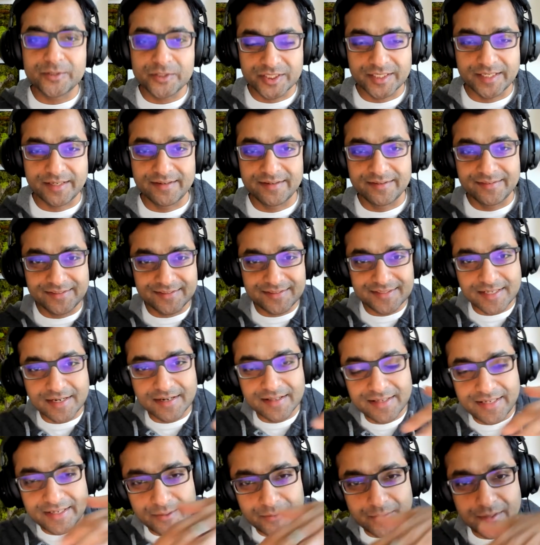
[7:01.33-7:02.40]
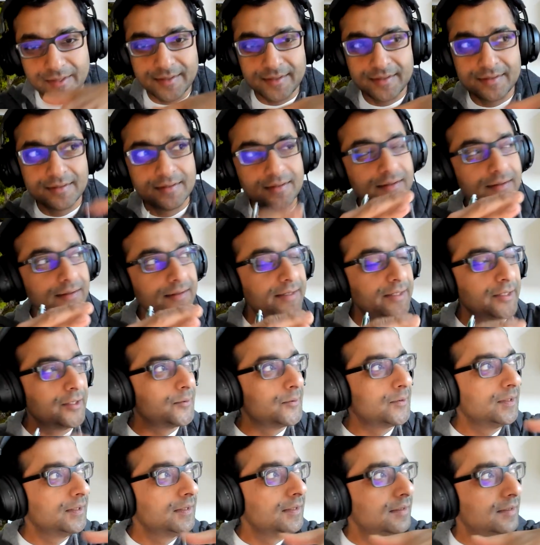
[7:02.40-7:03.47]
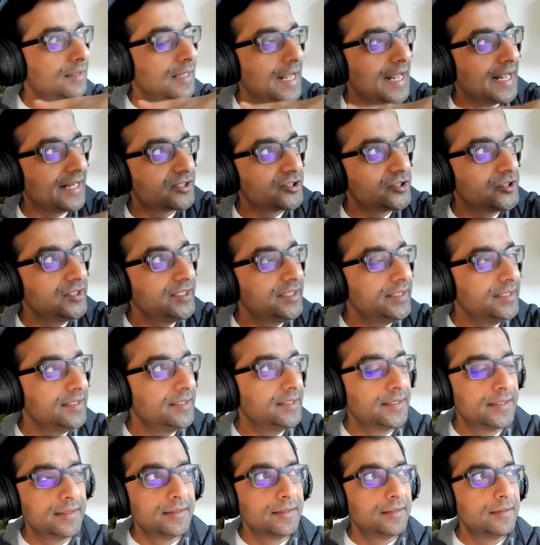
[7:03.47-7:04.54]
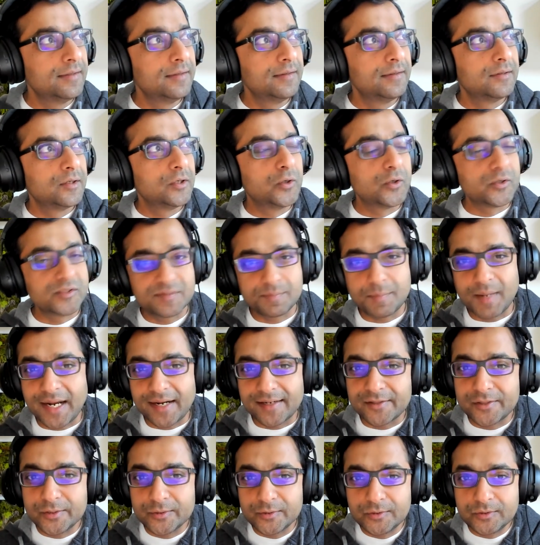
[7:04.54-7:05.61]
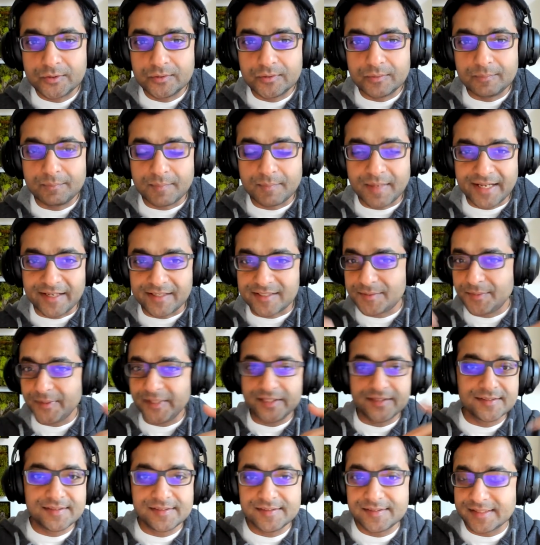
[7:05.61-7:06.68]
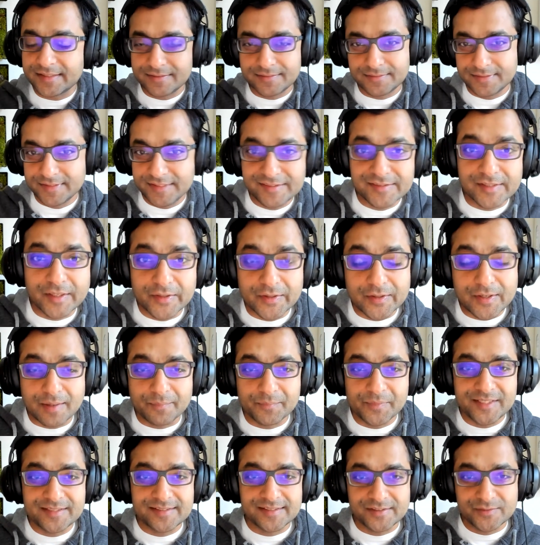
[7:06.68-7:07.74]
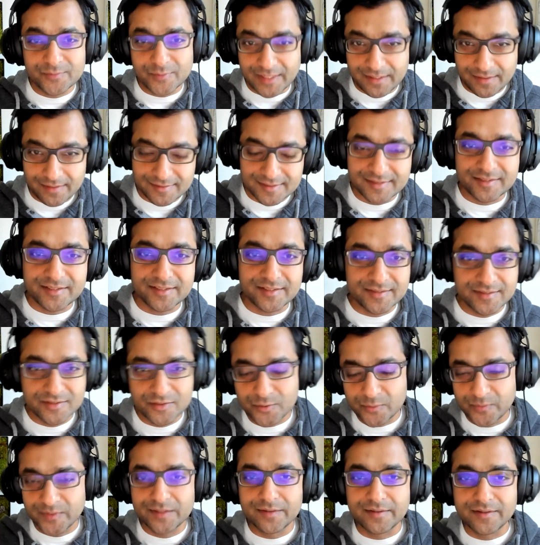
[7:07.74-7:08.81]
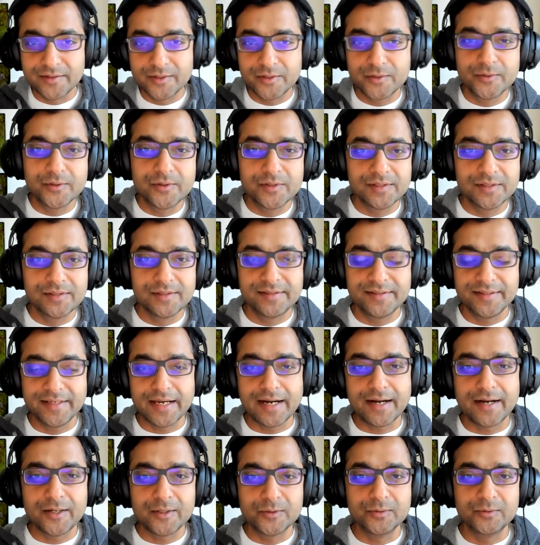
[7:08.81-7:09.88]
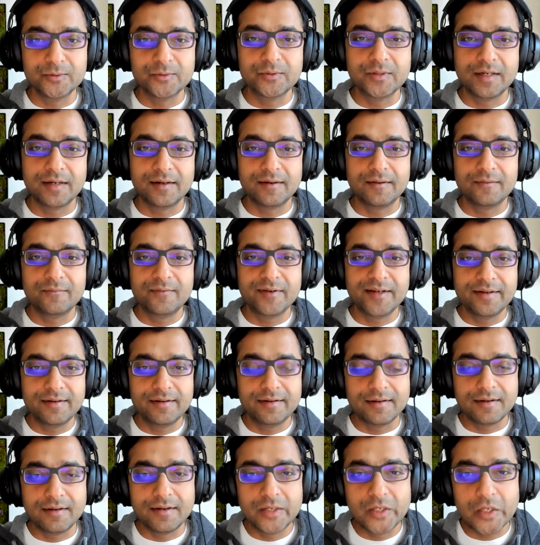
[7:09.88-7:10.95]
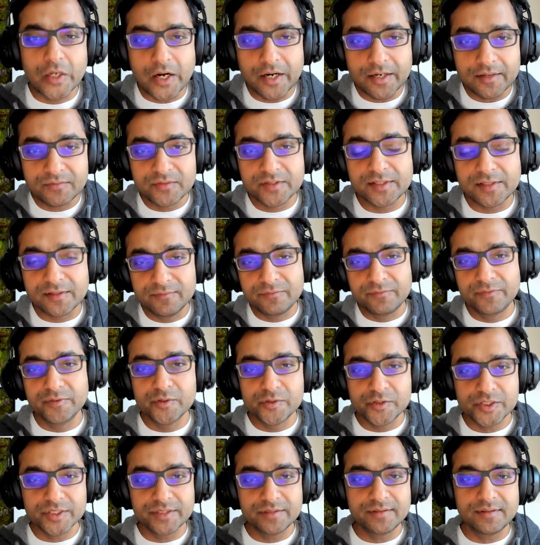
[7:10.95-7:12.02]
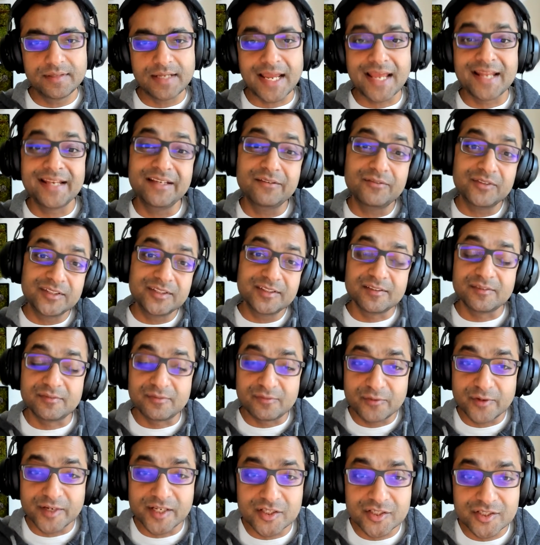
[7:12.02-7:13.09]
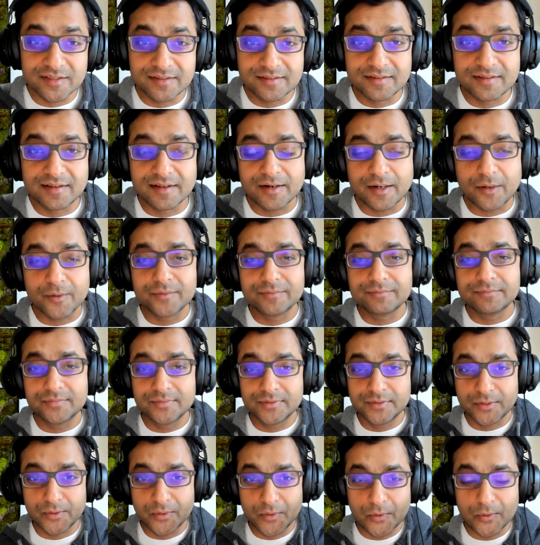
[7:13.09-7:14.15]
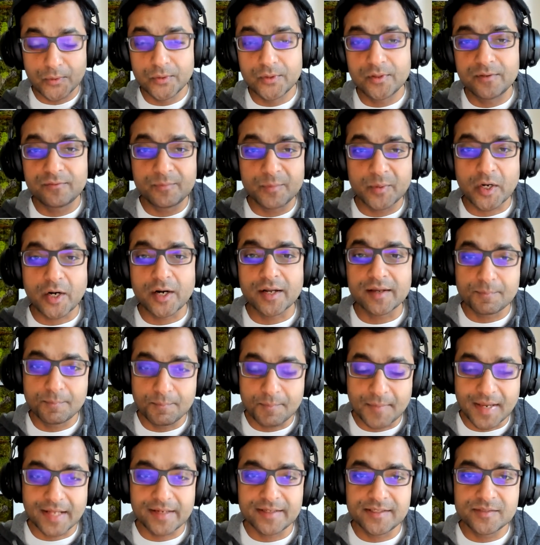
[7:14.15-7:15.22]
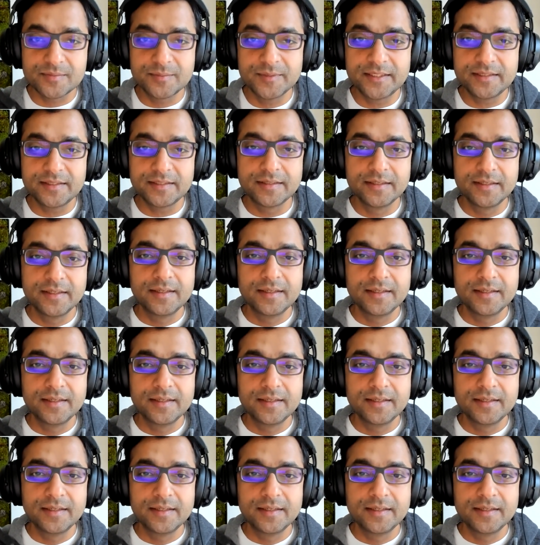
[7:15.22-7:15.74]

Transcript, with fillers: share and this kind of like you know actually goes back to my experiences at these other companies as well, such as Twitter, Google, and Yahoo, uh, where a lot of the confusion and even the friction around the role of product management